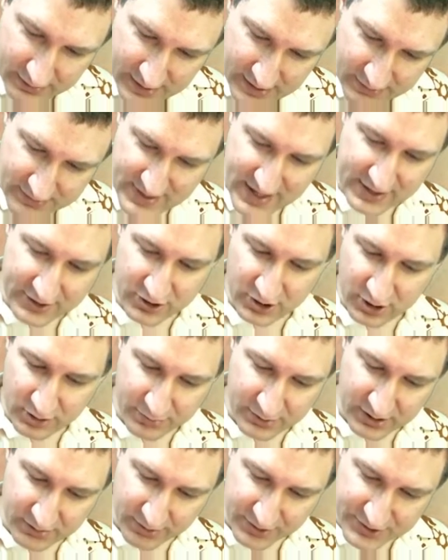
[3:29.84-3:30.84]
he's not going to
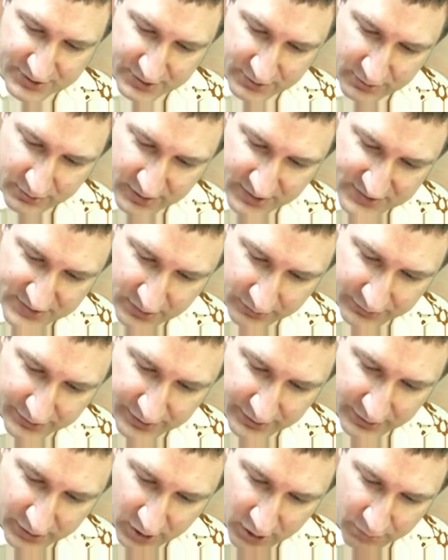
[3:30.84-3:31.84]
open number two. He's
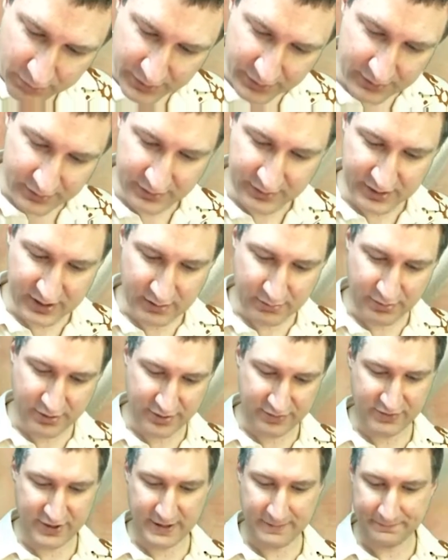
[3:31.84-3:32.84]
only going to open number
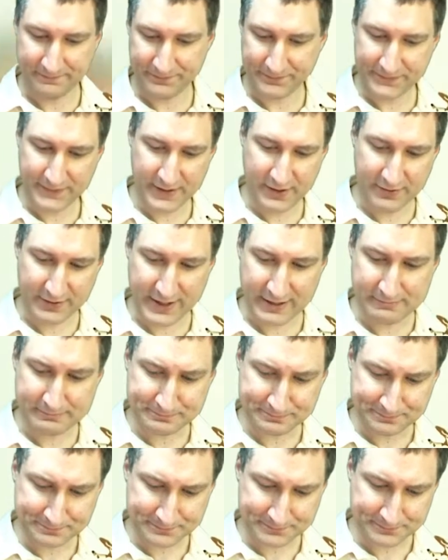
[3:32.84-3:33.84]
three, okay?
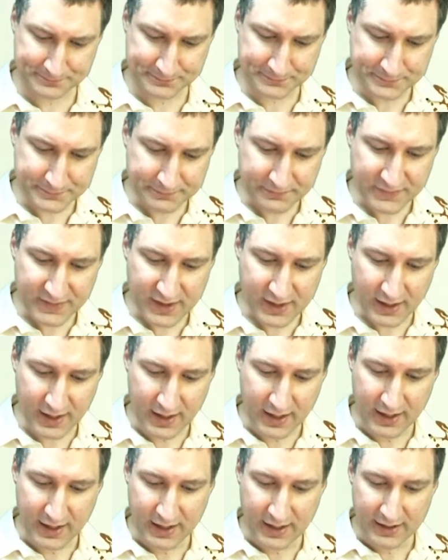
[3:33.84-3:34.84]

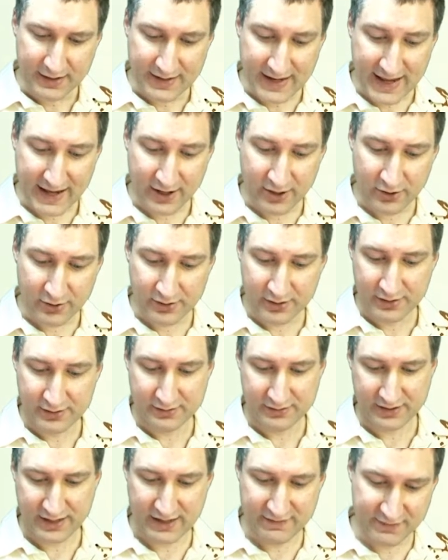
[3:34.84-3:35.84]
Now,
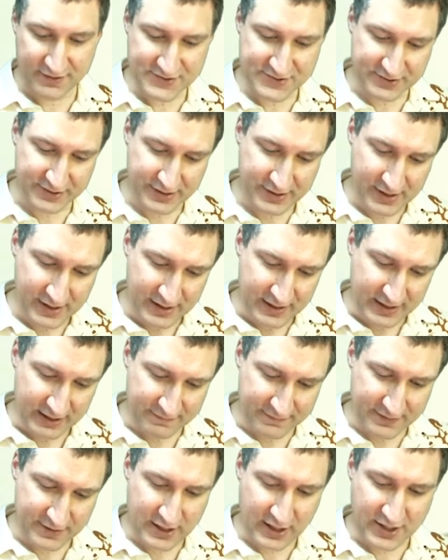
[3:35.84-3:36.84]
conversely,
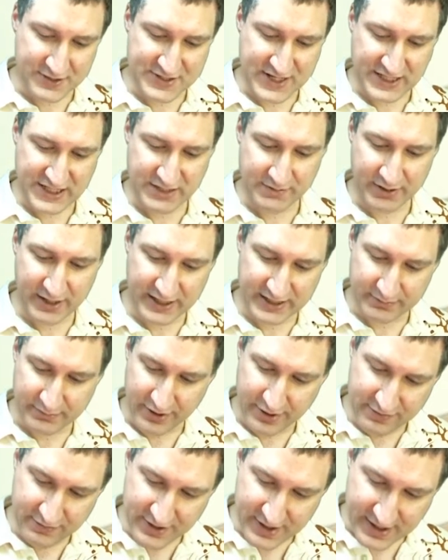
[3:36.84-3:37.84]
if the car is actually behind
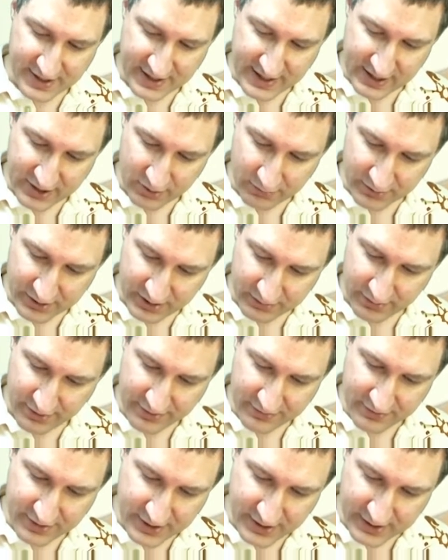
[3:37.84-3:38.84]
number three, he can't open number
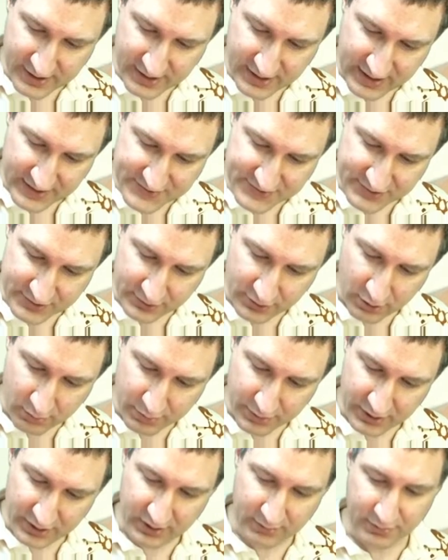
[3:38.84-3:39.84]
three. He has to
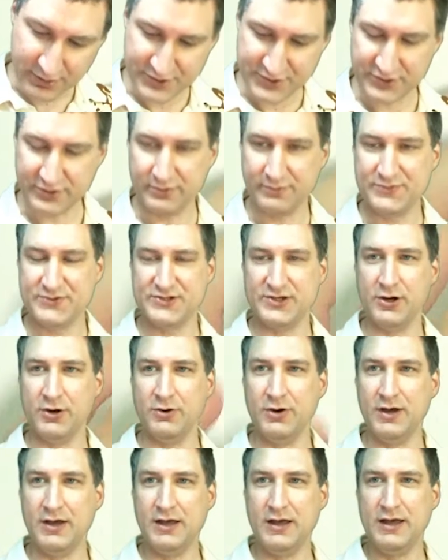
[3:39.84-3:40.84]
open number two.
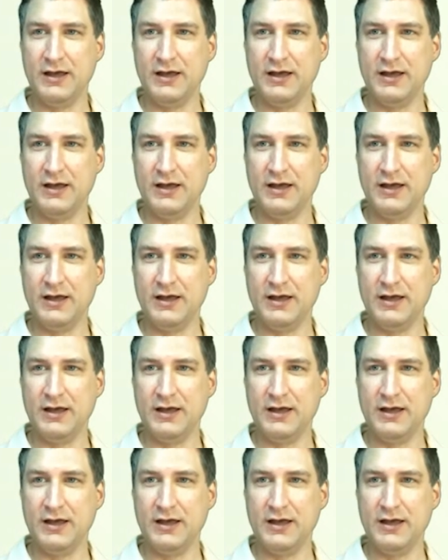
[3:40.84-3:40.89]
So